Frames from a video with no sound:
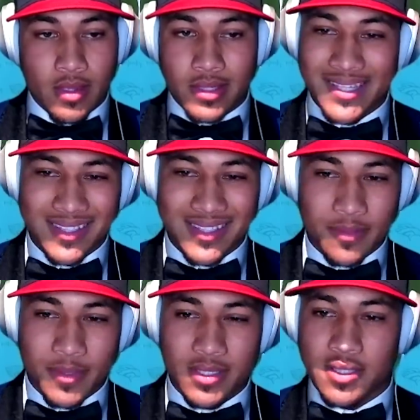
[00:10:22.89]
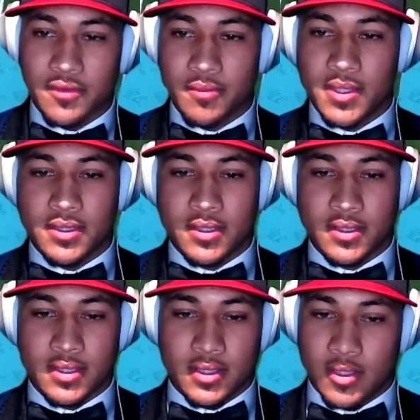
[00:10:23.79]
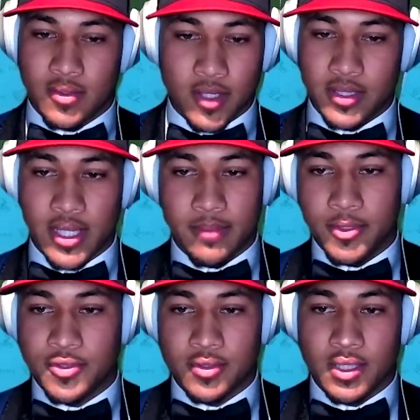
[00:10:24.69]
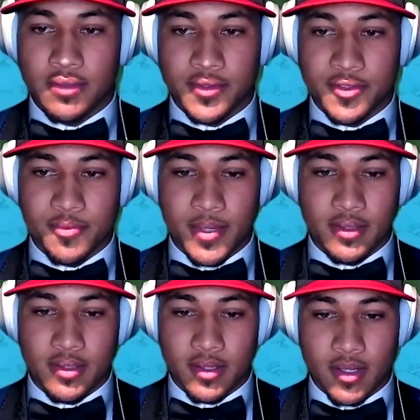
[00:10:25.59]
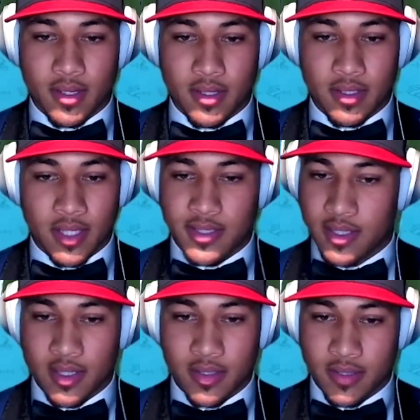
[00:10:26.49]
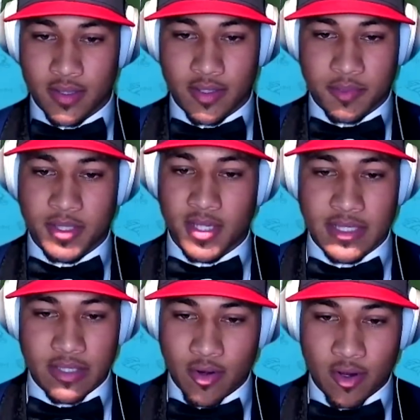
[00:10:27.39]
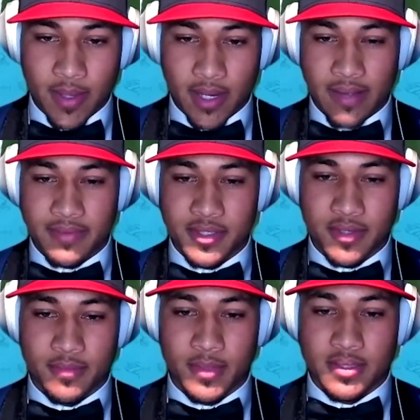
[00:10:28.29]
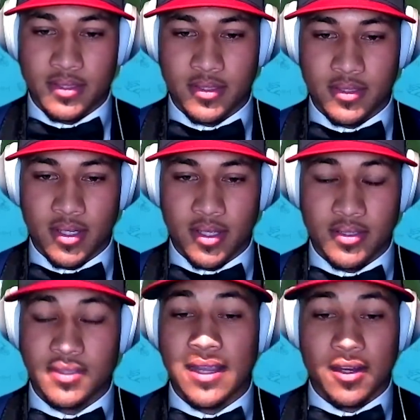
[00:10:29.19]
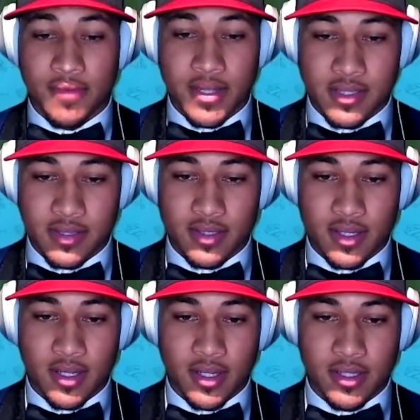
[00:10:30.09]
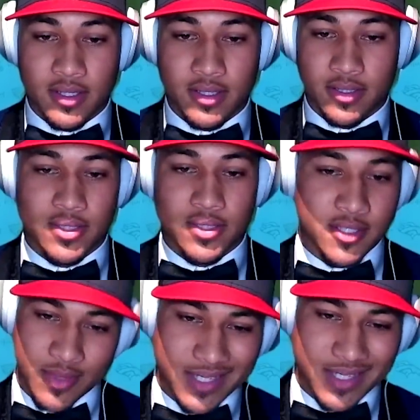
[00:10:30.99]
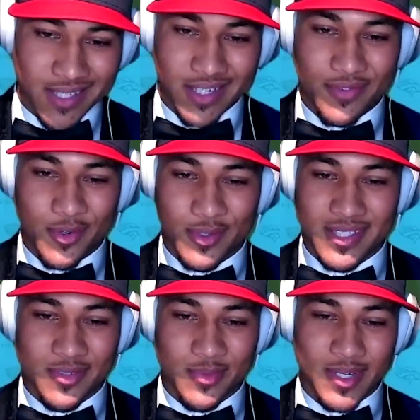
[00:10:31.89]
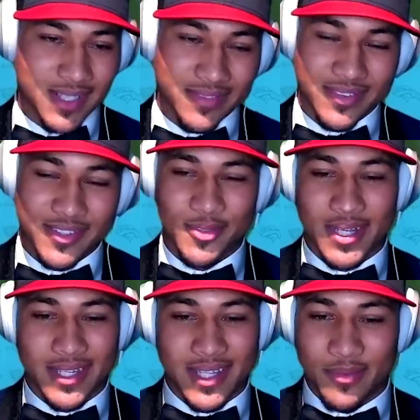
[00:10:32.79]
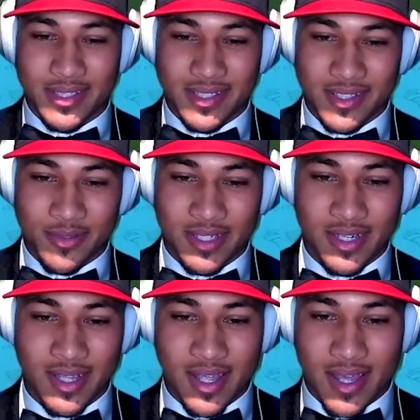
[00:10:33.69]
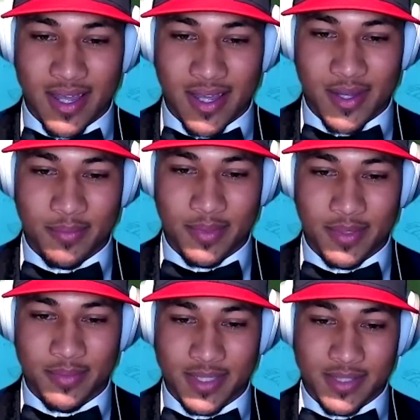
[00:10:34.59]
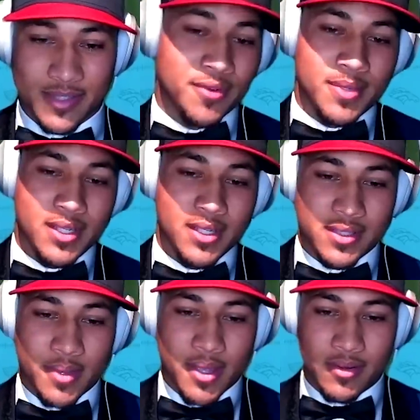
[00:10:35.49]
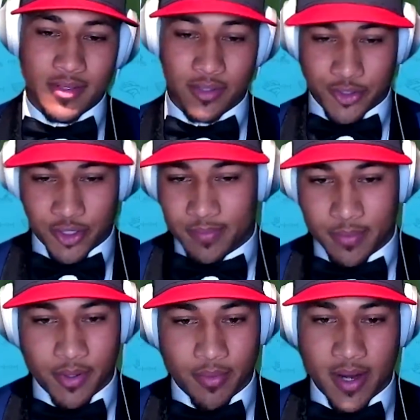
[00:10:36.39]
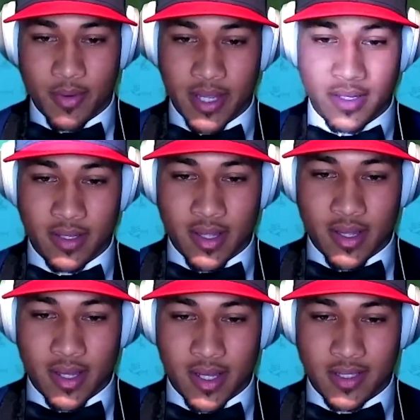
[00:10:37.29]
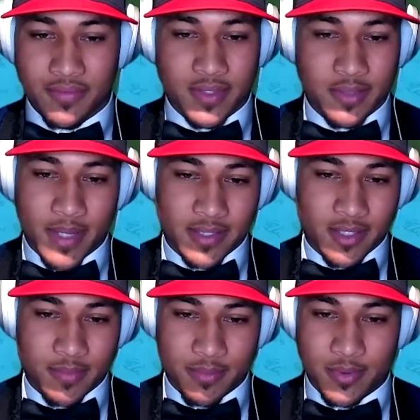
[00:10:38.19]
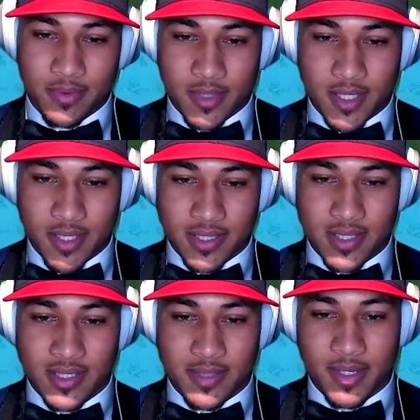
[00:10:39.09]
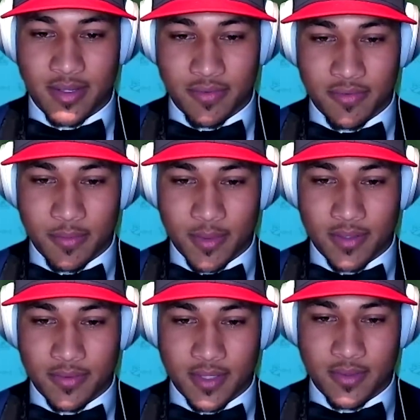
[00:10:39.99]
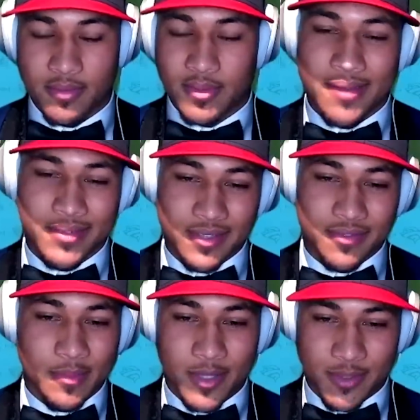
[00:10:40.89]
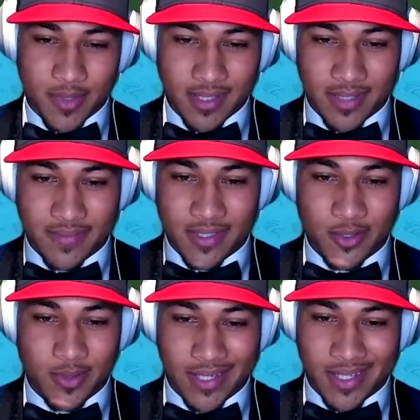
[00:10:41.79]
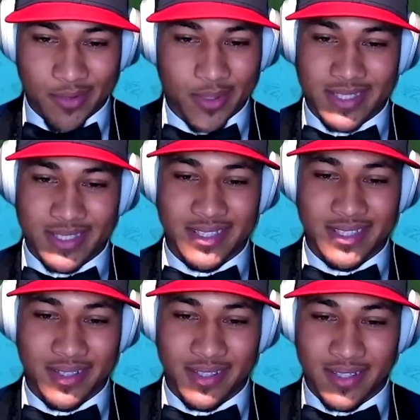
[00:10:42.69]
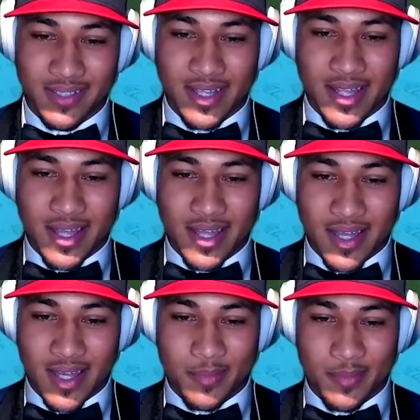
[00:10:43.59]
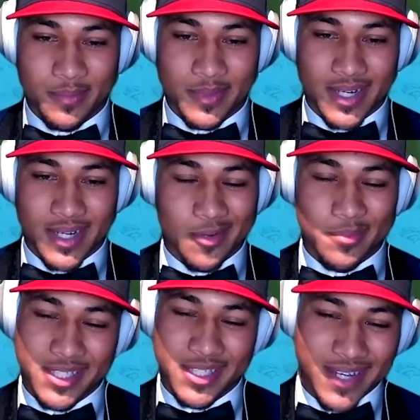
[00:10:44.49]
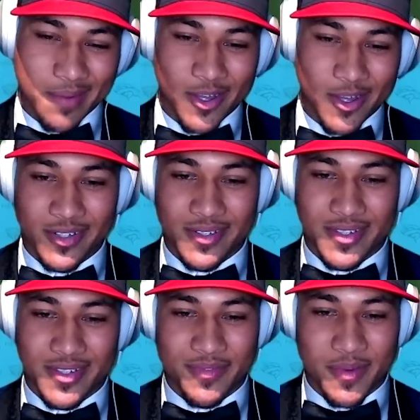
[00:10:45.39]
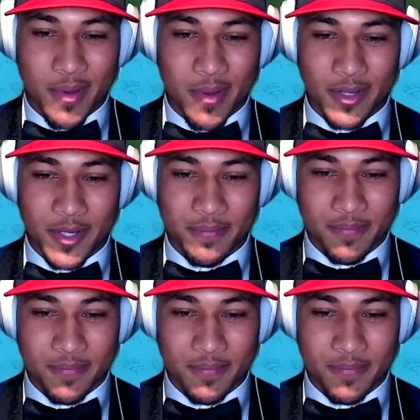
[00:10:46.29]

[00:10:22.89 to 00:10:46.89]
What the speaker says: Yeah, I think the biggest thing for me is just, you know, earning that mutual level of respect. And that's earned, you know, especially as a quarterback, obviously you have to make sacrifices. And this is what I signed up for, and this is what I love to do, and I can't wait to do it. But just for me, it's about, you know, treating people the right way, and leaving an impact on people. That's bigger than football. So obviously football is what I love to do, and I can't wait to get there and learn. But I don't believe that I'm on earth to be a football player.